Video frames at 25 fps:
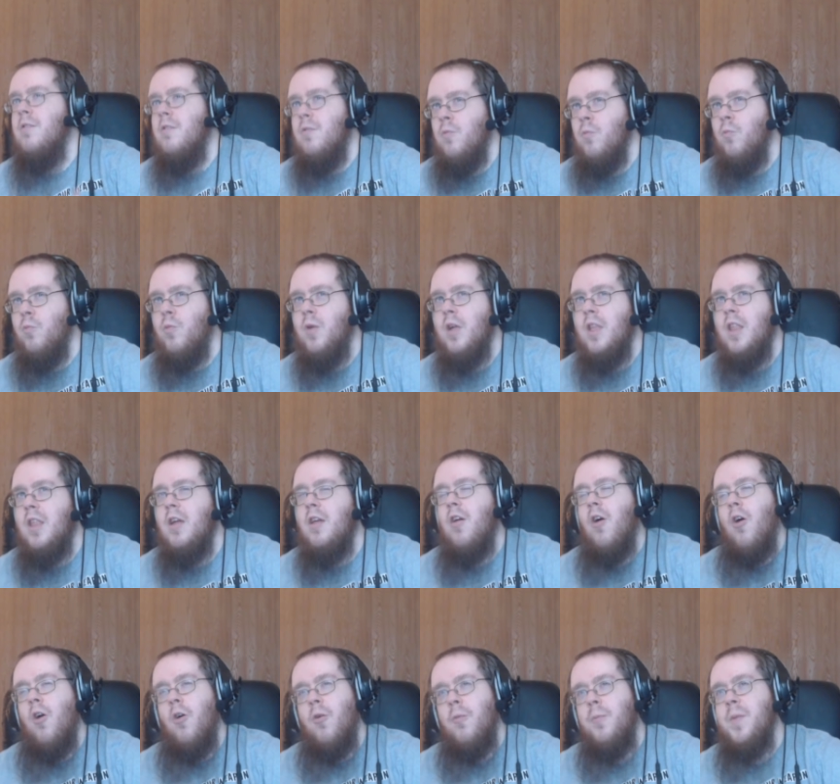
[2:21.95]
with it
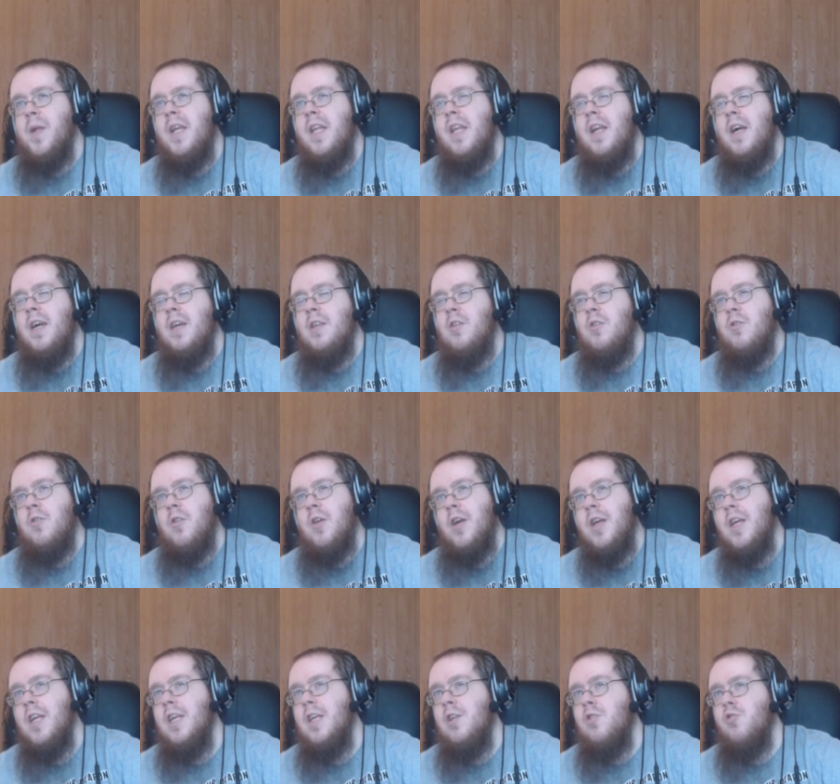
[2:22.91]
all being on your
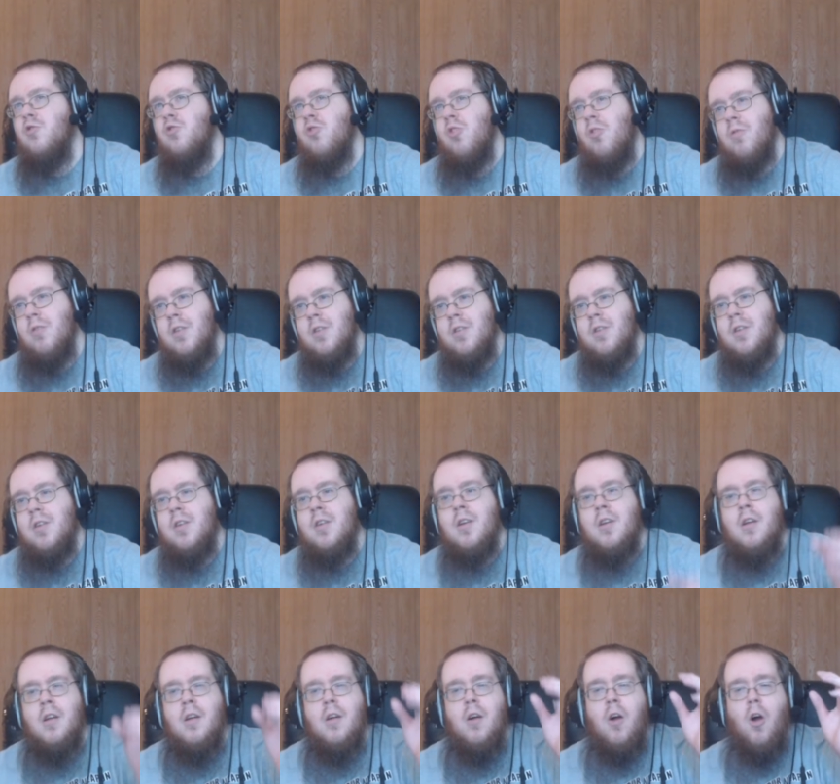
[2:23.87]
right controller,
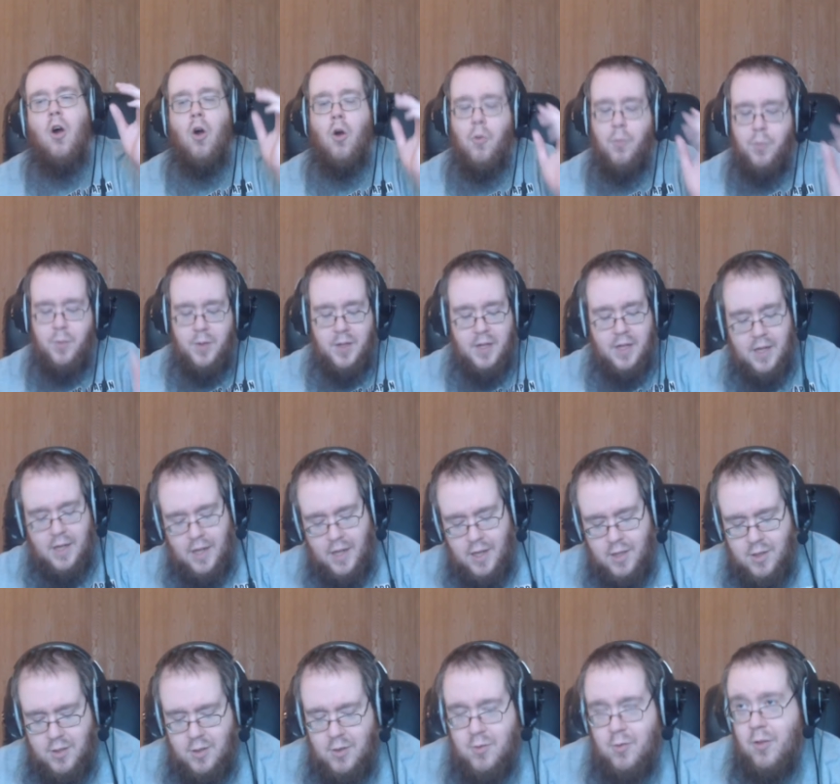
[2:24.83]
all being
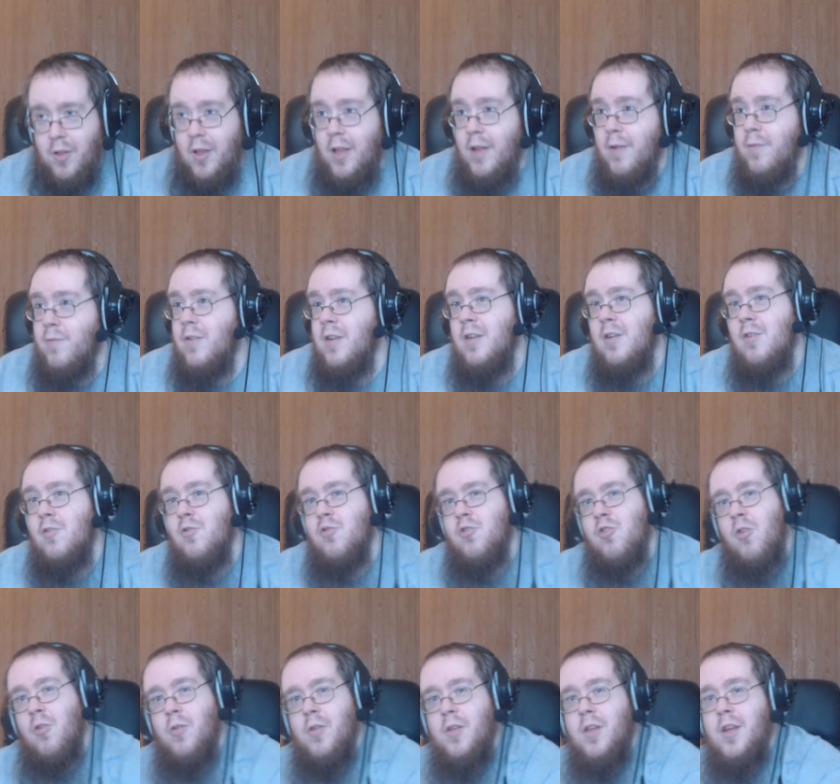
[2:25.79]
on your left
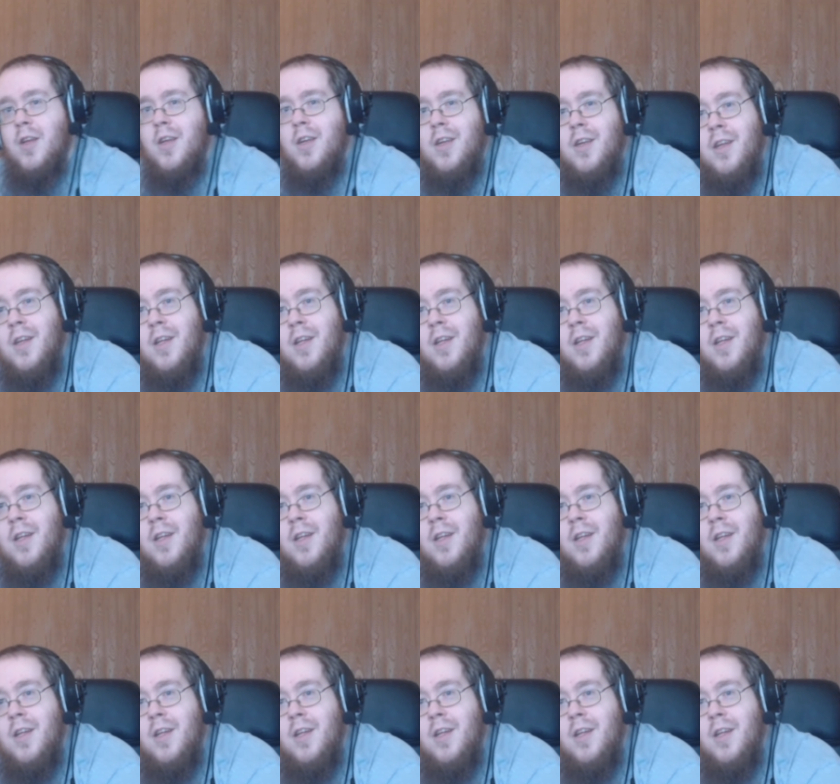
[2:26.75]
controller.